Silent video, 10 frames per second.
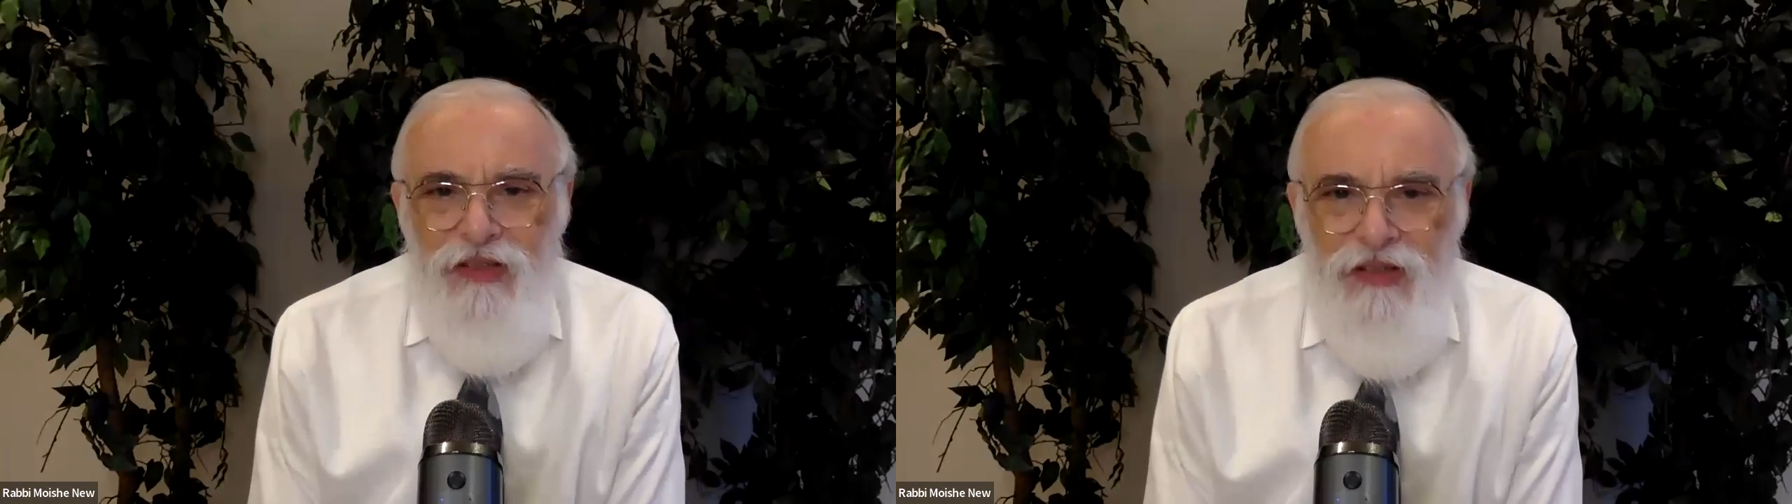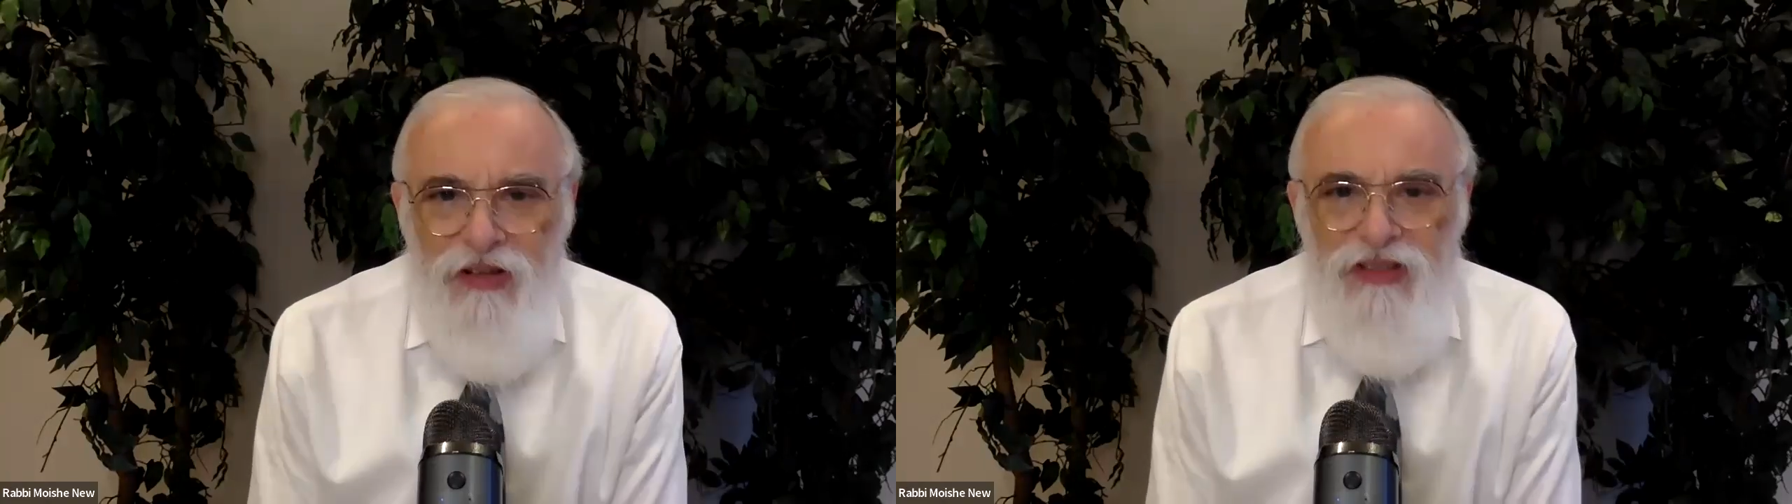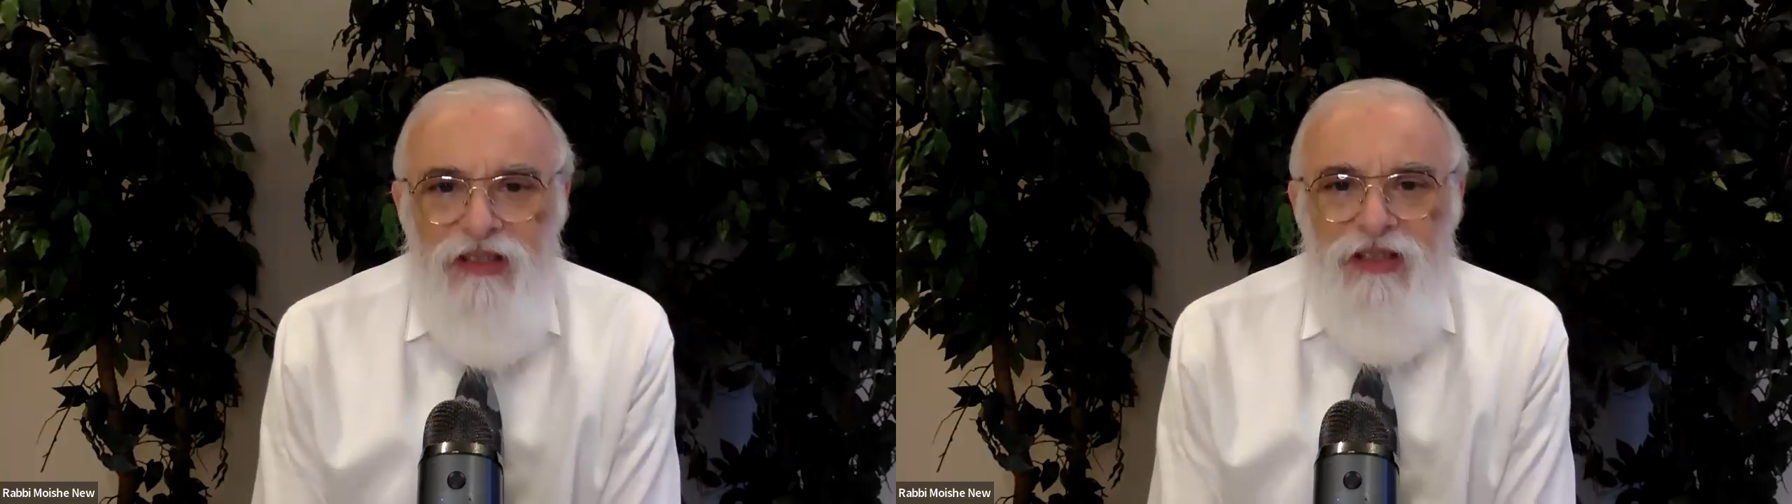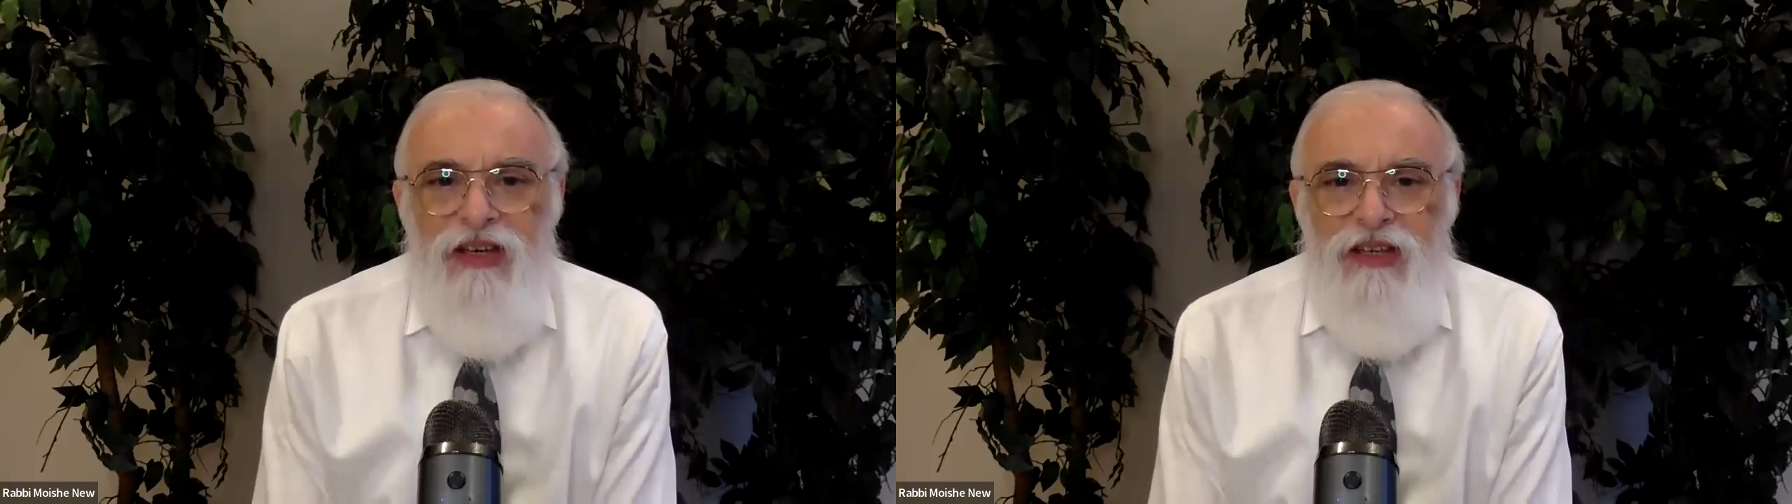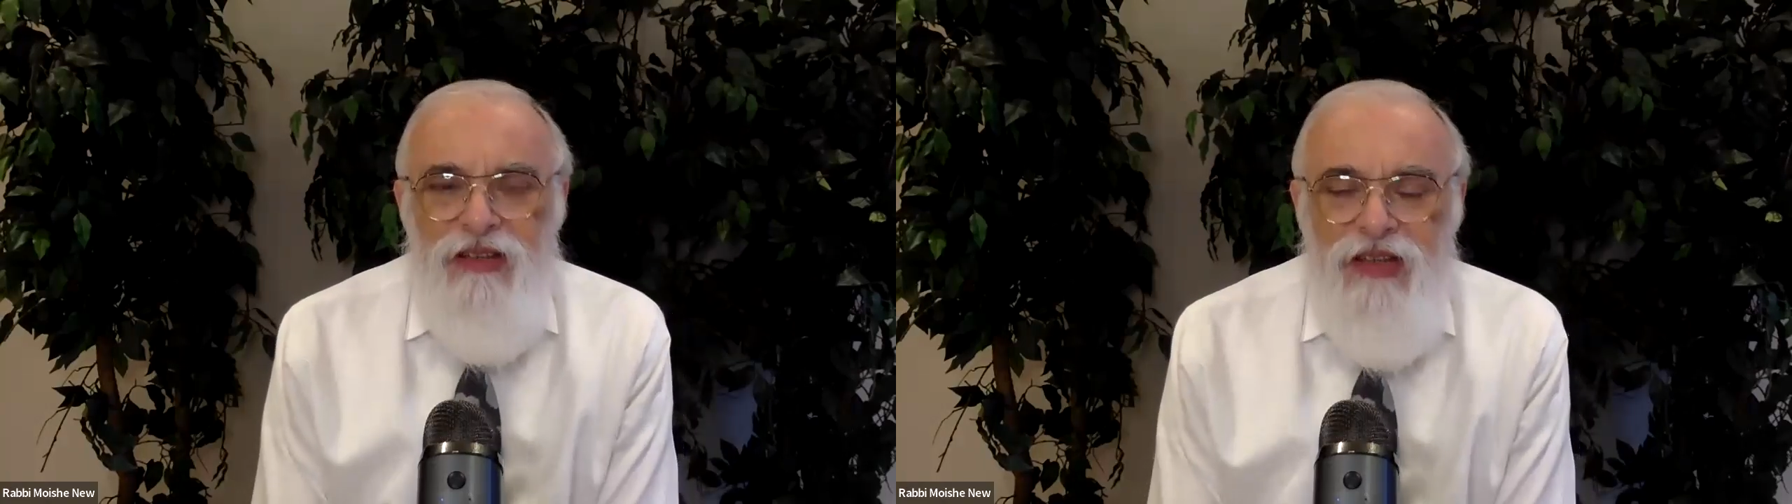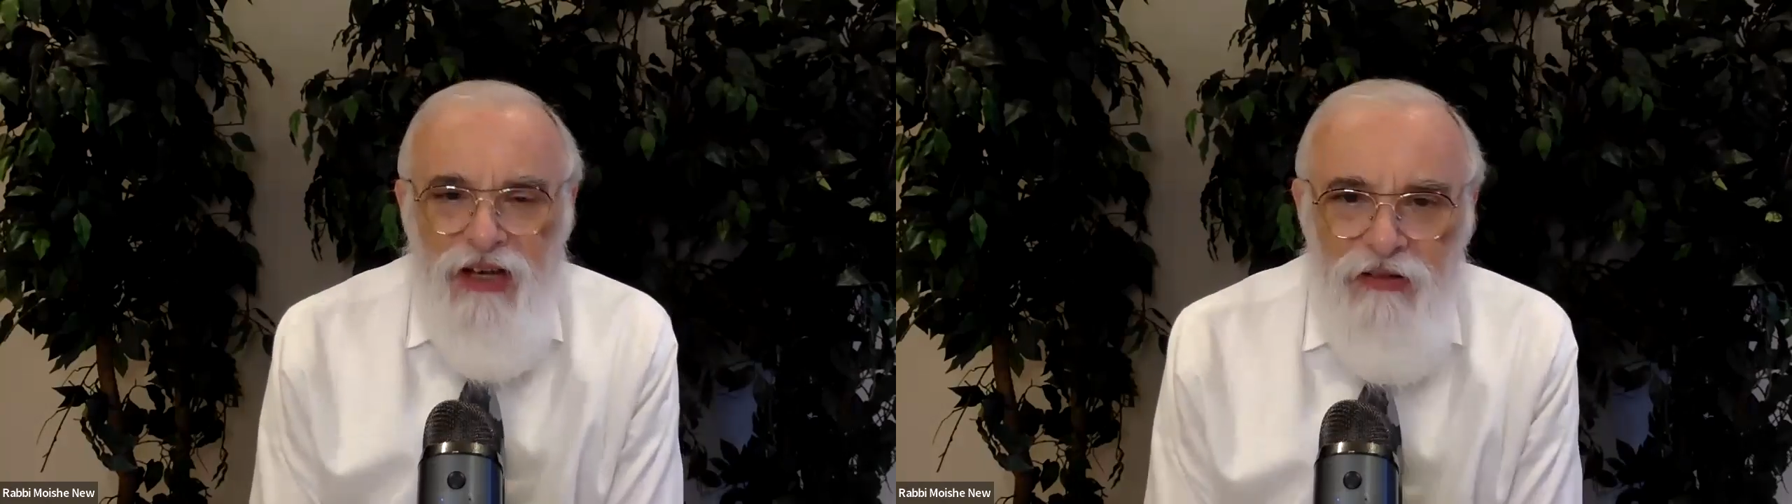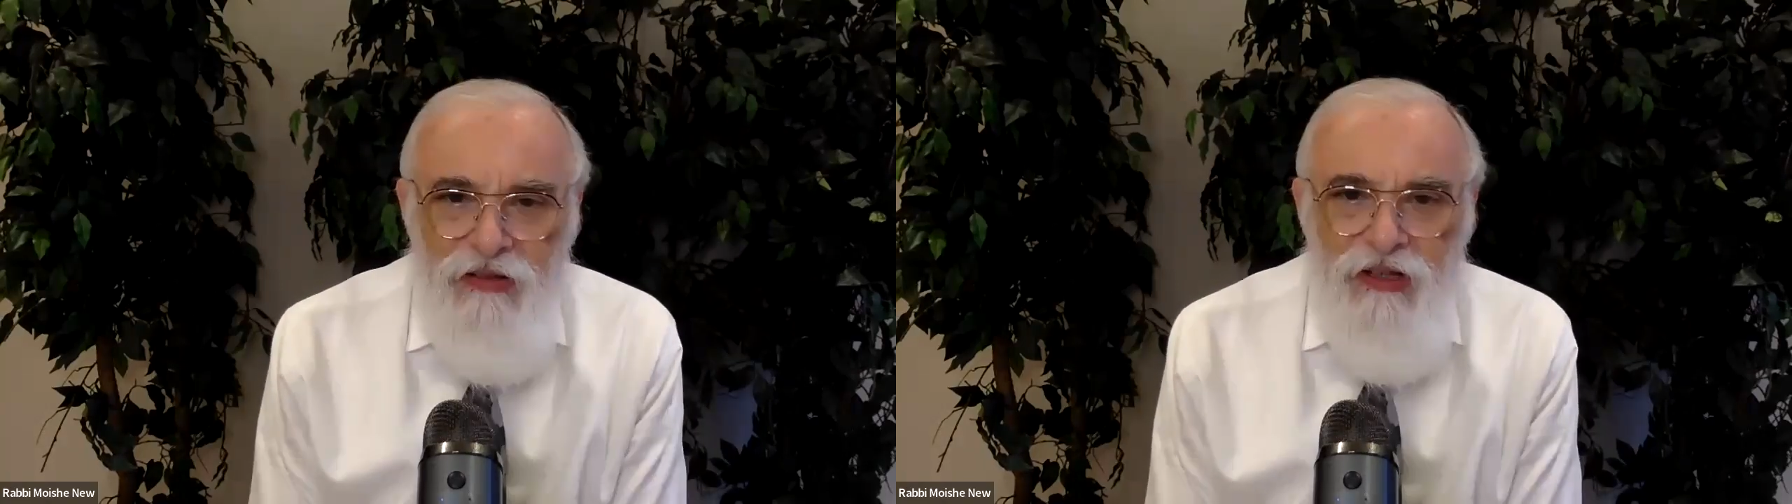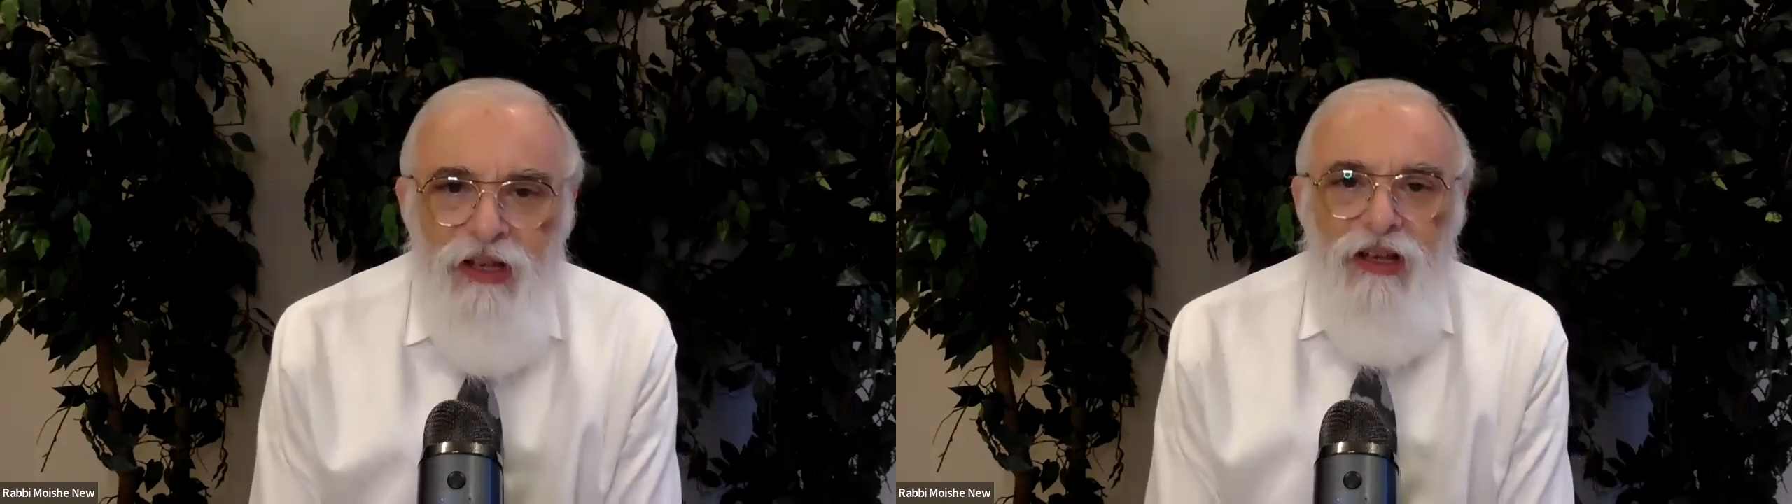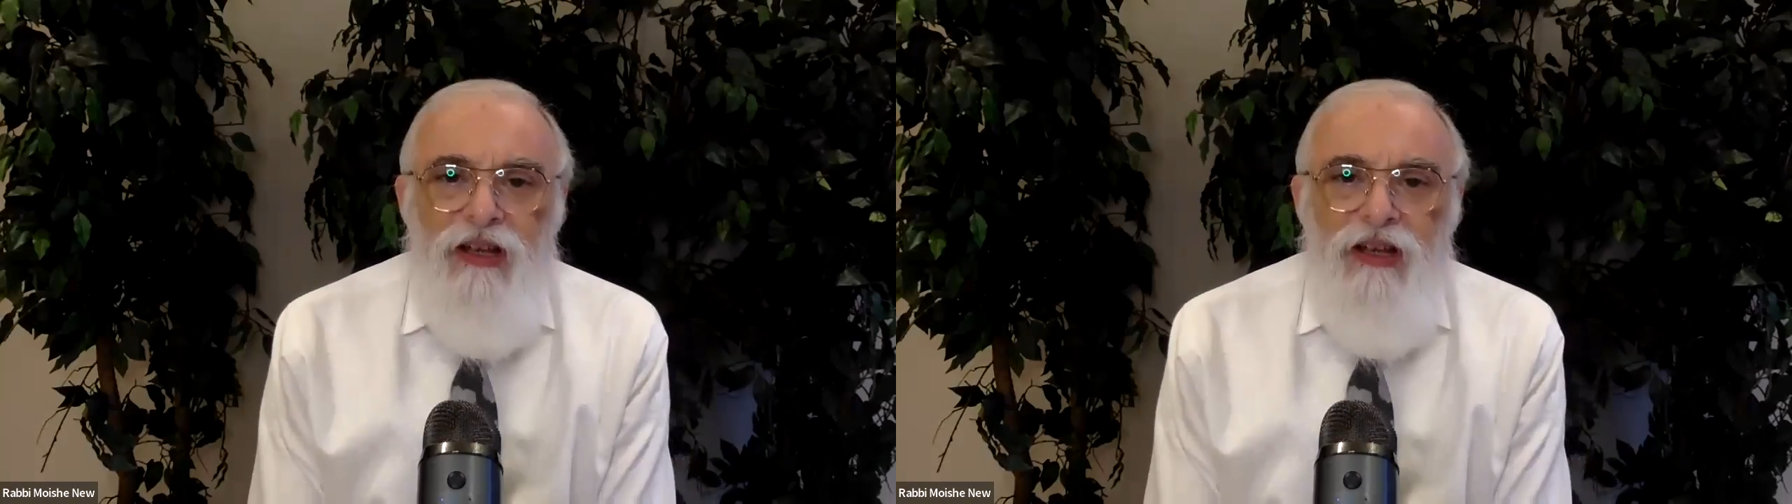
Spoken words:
rotzen to get down